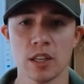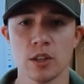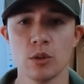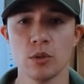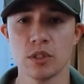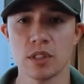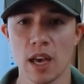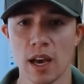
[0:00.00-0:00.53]
But I
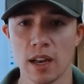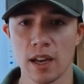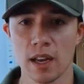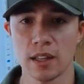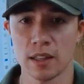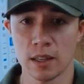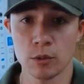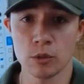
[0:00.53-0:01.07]
used
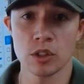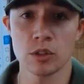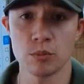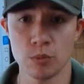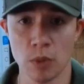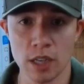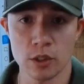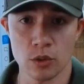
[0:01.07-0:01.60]
that, and it
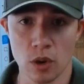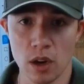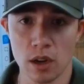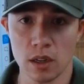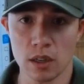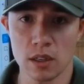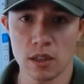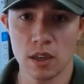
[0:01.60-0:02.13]
was my
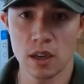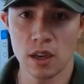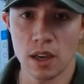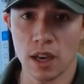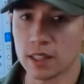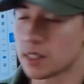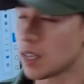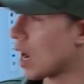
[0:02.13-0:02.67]
drug.
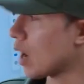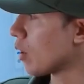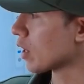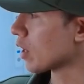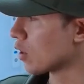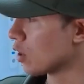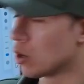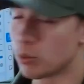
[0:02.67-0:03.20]
That's
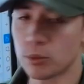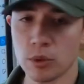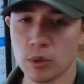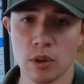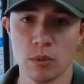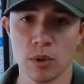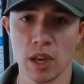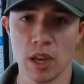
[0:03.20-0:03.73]
how I
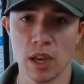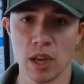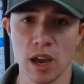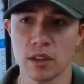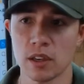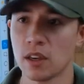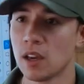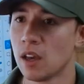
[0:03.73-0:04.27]
coped with the
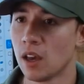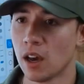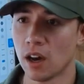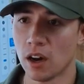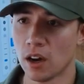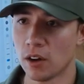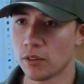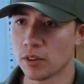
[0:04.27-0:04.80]
reality
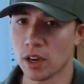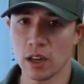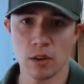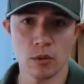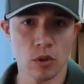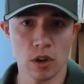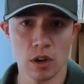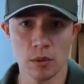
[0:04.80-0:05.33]
of kind
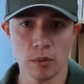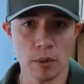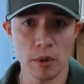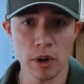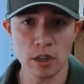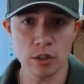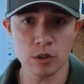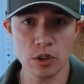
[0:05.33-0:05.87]
of where my
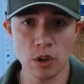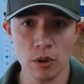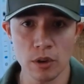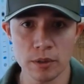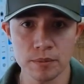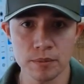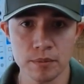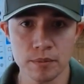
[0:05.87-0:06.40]
marriage was
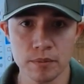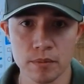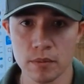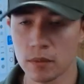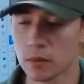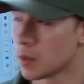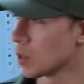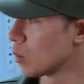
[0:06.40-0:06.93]
going,
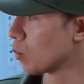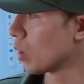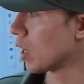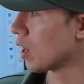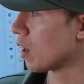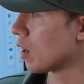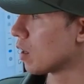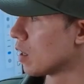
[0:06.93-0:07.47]

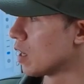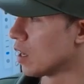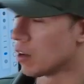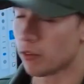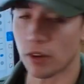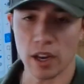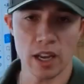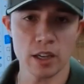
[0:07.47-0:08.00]
where
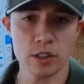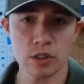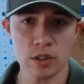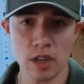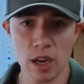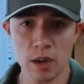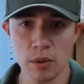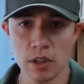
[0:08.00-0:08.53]

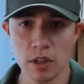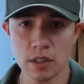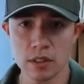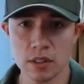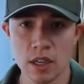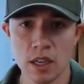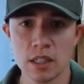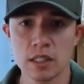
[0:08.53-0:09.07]
financially I
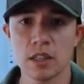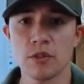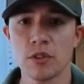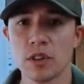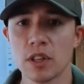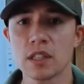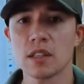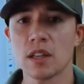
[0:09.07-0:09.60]
was,
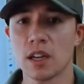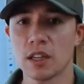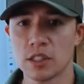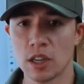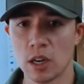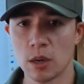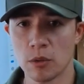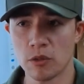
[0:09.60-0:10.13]
different things that I
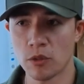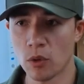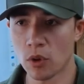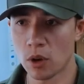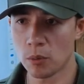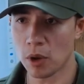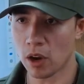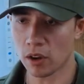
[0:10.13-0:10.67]
shared
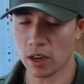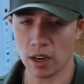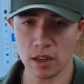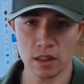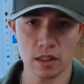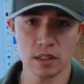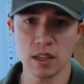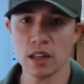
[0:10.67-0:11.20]
before about kind
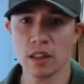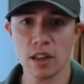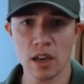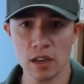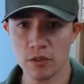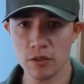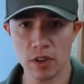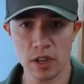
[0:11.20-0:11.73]
of the death I
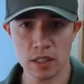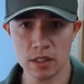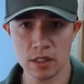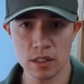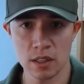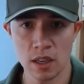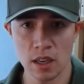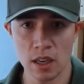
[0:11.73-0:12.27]
had
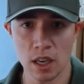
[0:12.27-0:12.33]
faced